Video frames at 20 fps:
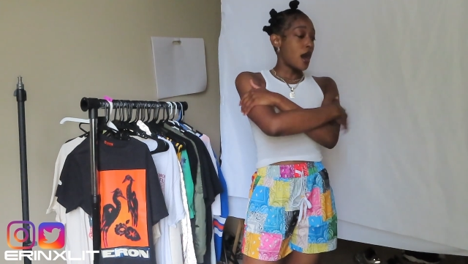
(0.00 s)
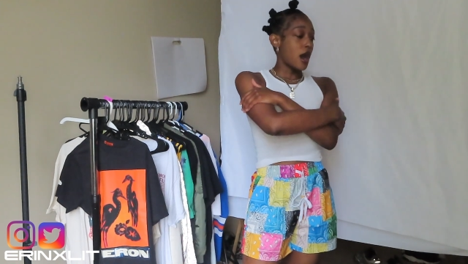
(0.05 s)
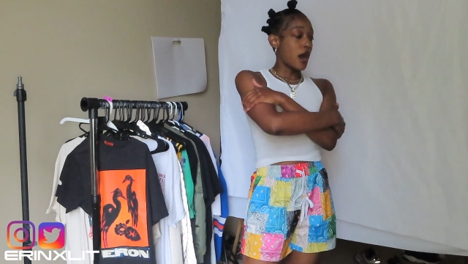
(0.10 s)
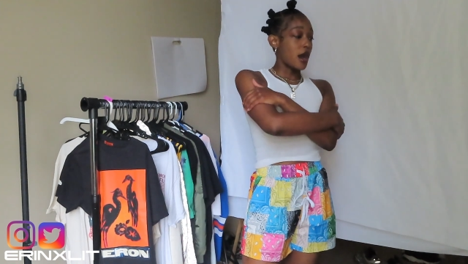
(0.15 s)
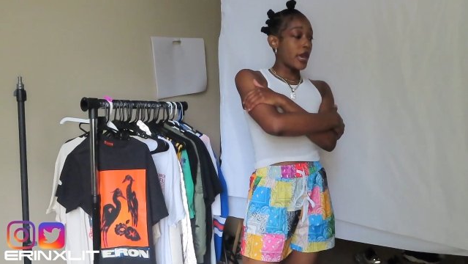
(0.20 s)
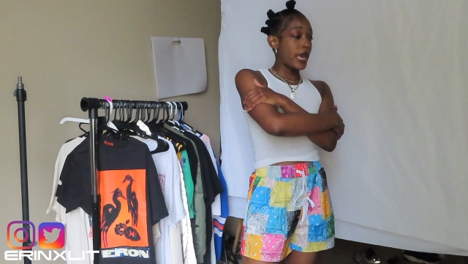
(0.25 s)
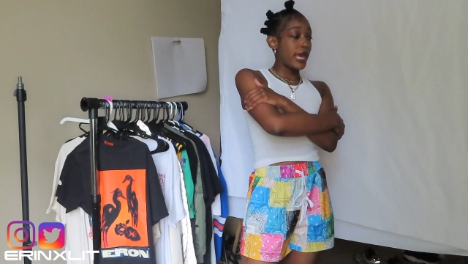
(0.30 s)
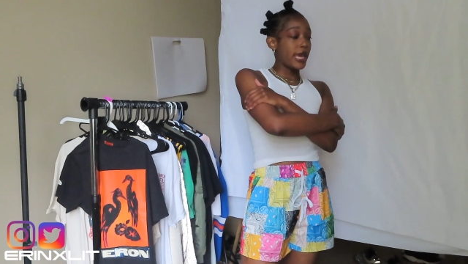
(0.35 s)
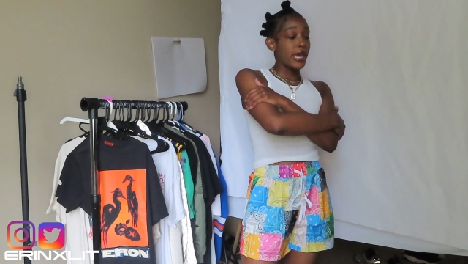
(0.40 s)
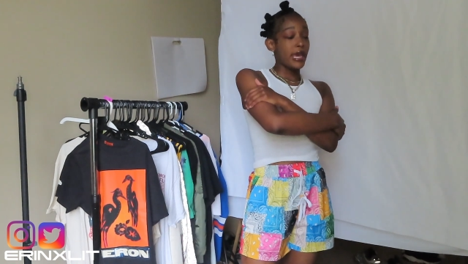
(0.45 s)

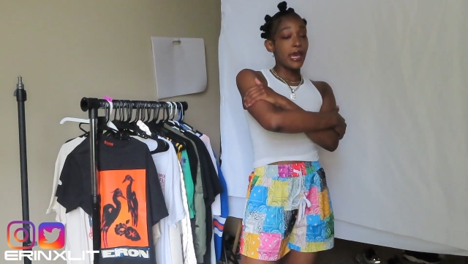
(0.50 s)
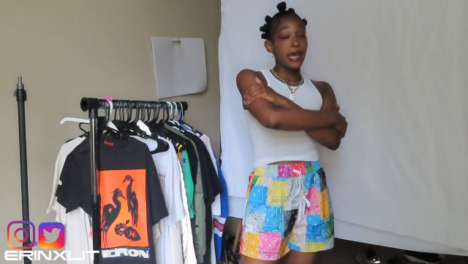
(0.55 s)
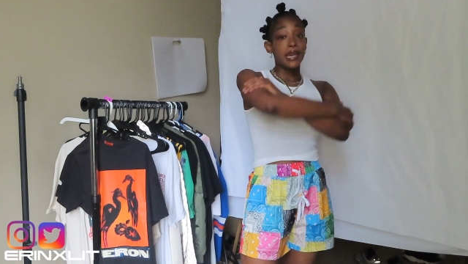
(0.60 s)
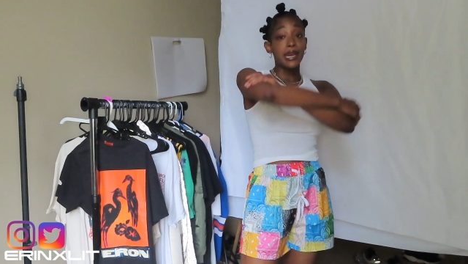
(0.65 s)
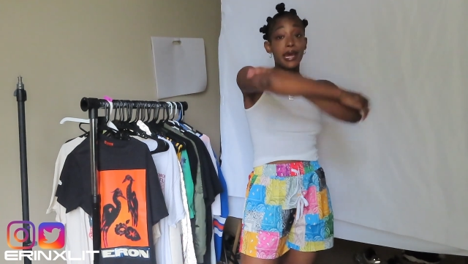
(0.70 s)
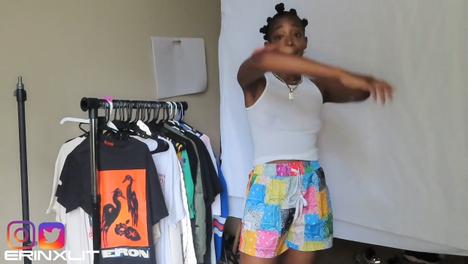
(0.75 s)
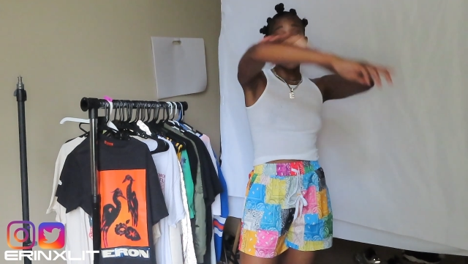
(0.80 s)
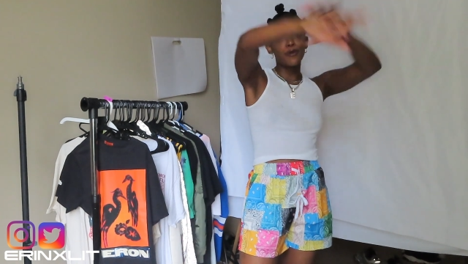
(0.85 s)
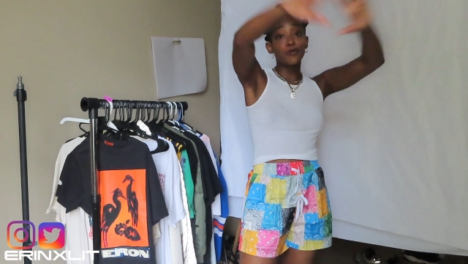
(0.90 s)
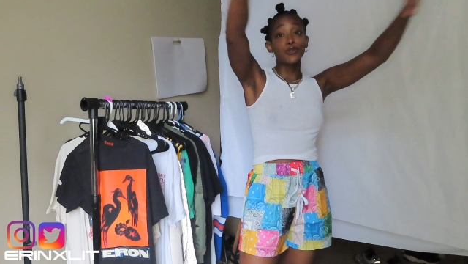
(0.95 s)

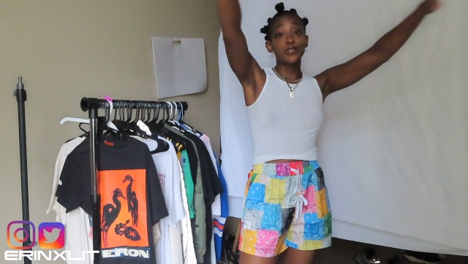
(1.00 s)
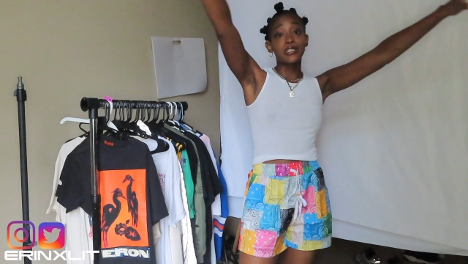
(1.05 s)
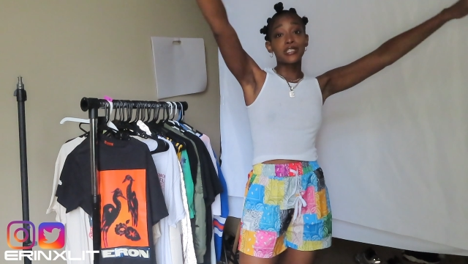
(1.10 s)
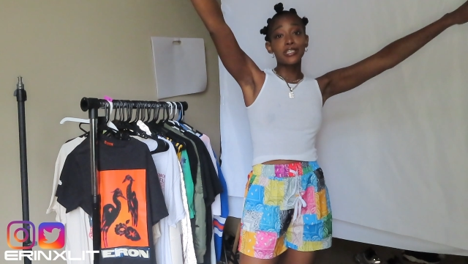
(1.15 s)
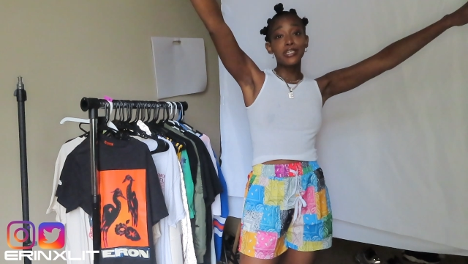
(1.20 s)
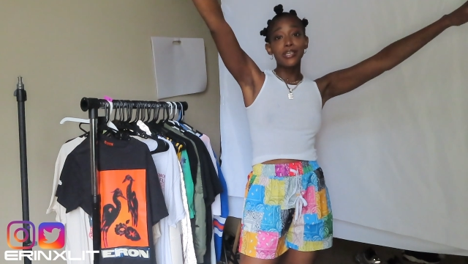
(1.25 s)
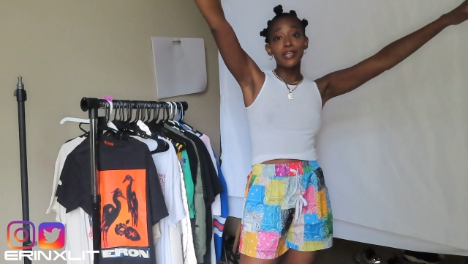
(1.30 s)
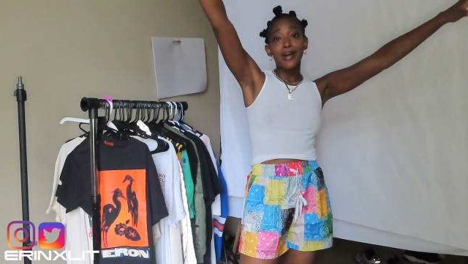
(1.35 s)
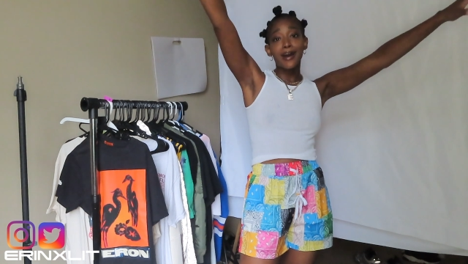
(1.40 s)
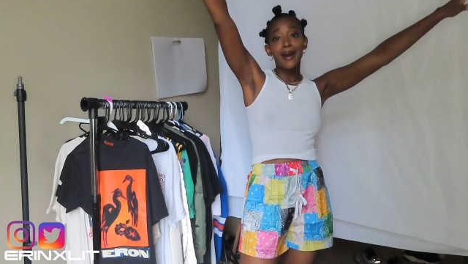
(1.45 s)
And I will
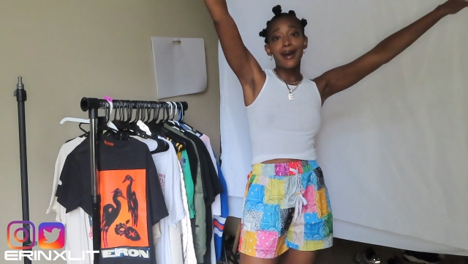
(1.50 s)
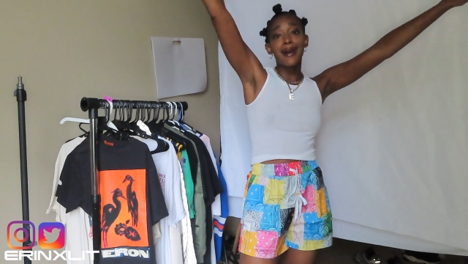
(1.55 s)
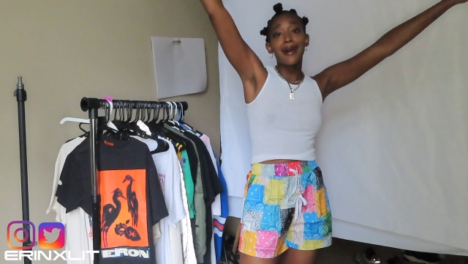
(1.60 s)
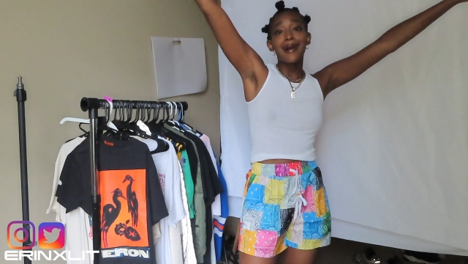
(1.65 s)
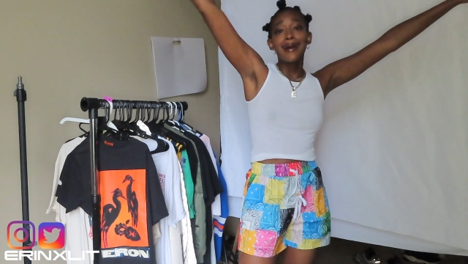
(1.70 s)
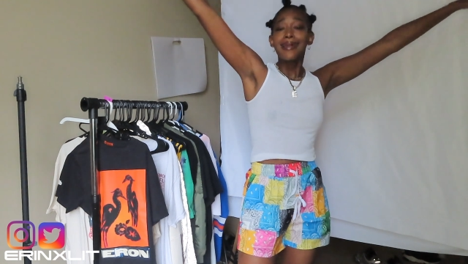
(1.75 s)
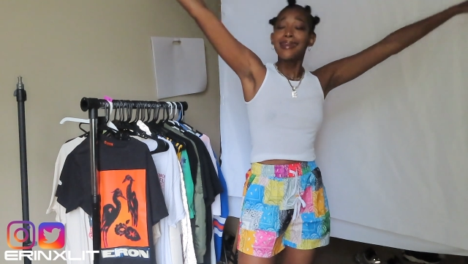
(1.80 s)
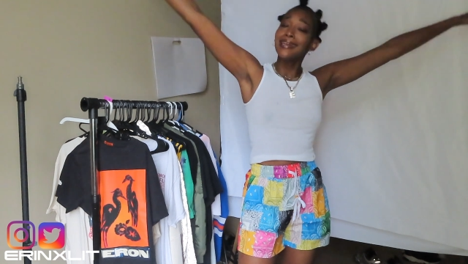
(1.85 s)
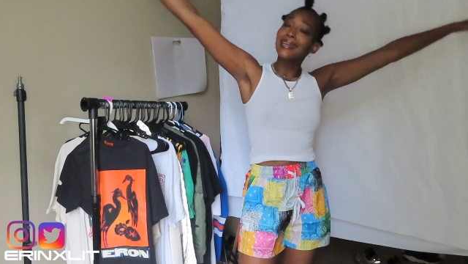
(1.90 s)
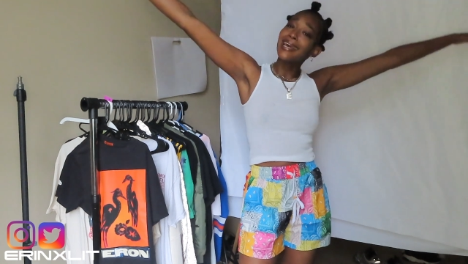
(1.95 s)
see y'all
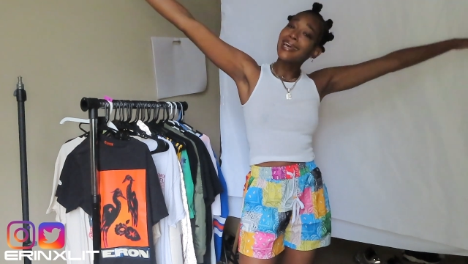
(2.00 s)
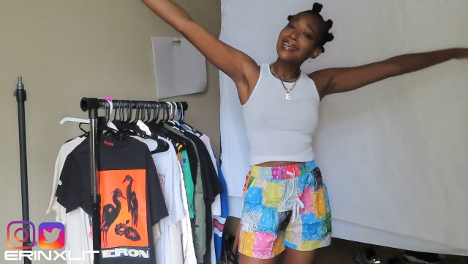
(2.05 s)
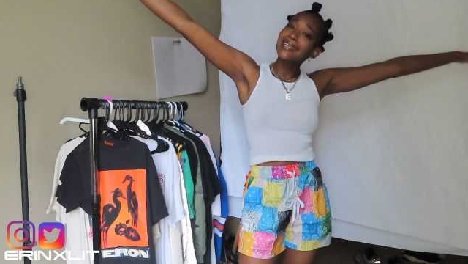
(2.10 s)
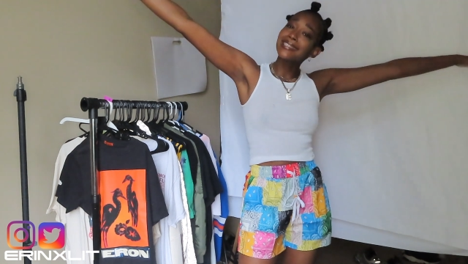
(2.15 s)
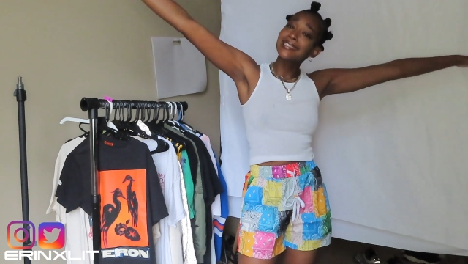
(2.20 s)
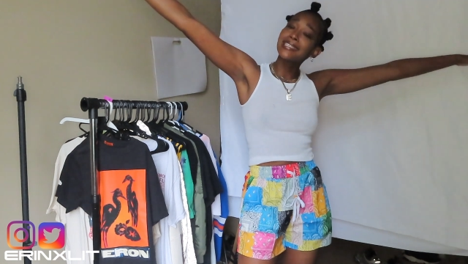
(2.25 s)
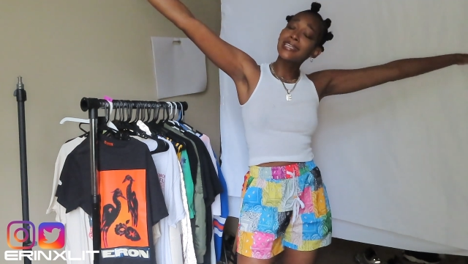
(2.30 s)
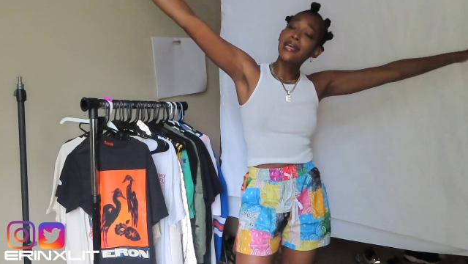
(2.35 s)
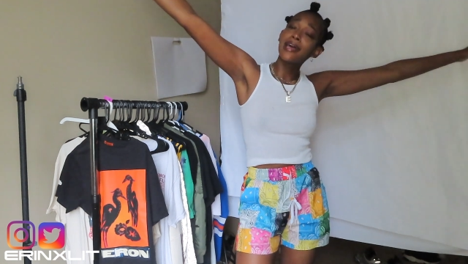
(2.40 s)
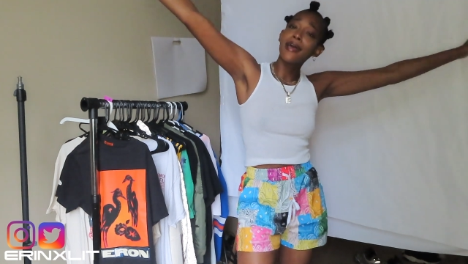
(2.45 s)

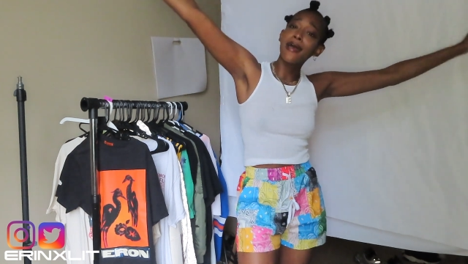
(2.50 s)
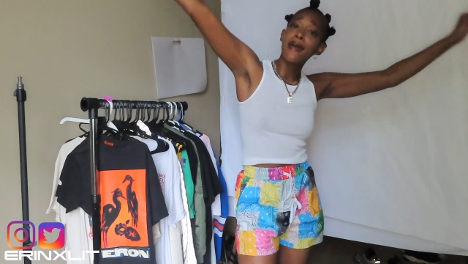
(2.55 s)
next